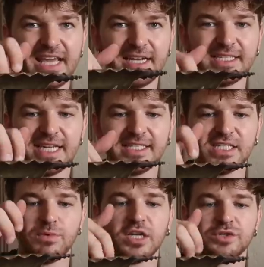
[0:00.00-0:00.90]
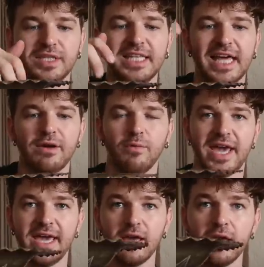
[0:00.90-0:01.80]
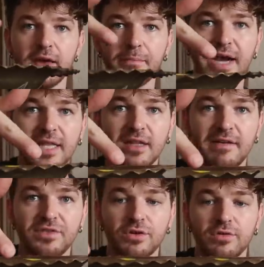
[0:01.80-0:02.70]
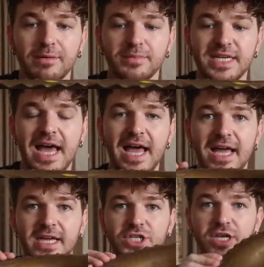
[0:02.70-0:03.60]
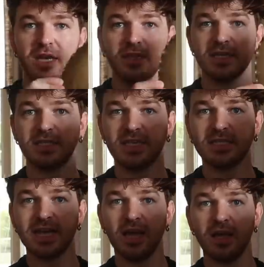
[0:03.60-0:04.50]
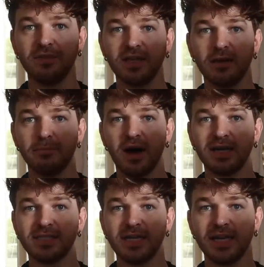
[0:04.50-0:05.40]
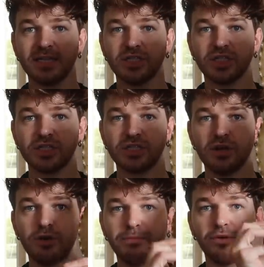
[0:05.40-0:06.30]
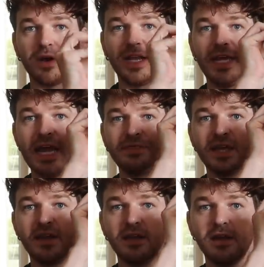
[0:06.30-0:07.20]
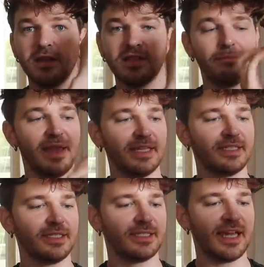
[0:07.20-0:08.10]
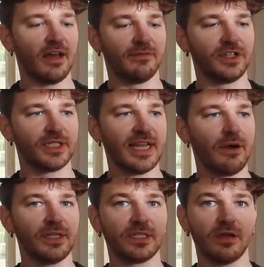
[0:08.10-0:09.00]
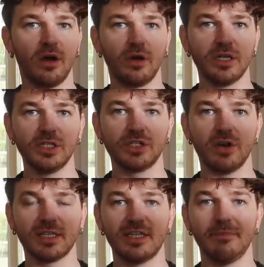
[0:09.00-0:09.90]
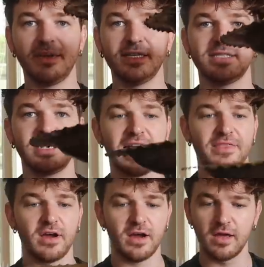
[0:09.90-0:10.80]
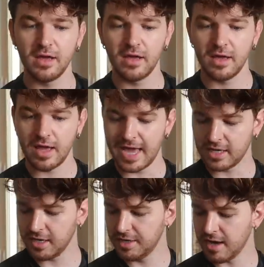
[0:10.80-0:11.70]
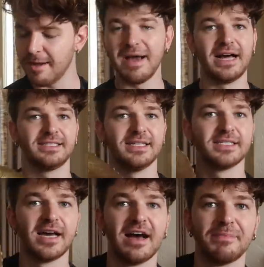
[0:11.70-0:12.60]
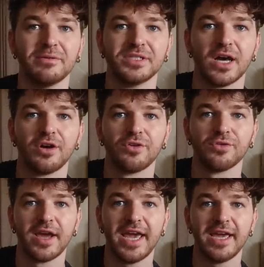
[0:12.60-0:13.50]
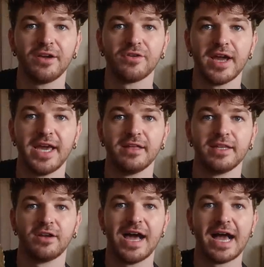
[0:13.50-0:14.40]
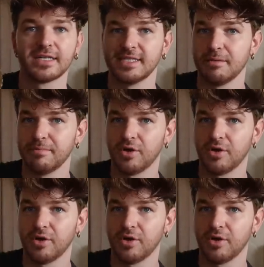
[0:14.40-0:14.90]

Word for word: in a sense as well. It's really lightweight, but I love the crimped edge, the detail, and the embossing. It's just so pretty. And then the base itself, just how it's all constructed and pieced together, I could not pass this up. It was a great, great little accent